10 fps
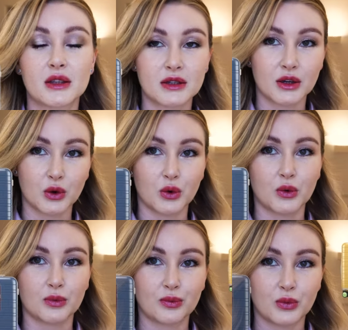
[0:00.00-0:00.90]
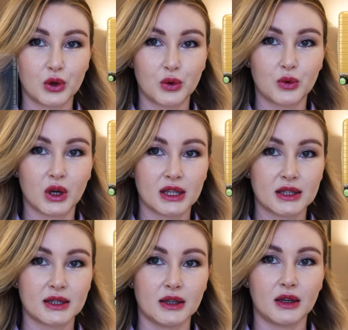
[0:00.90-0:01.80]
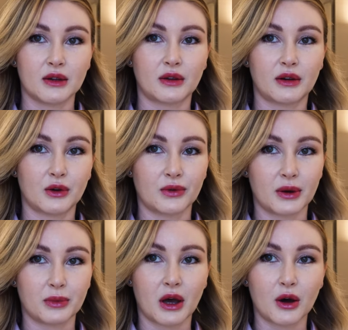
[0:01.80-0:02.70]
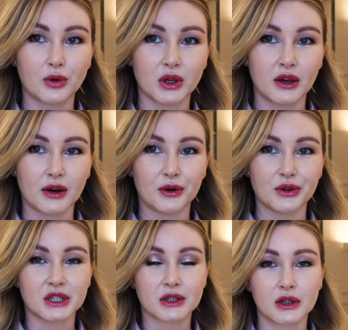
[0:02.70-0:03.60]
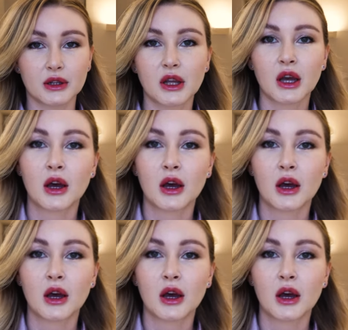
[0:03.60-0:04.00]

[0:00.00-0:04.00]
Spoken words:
So you can see three of them now here on the screen.